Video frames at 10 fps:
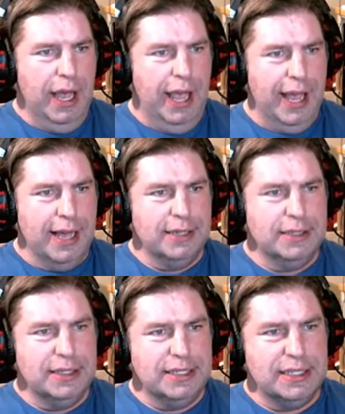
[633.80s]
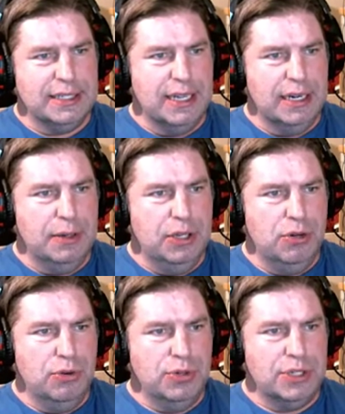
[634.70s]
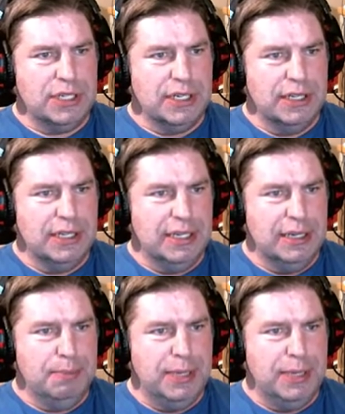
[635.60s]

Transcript: And this is going to use the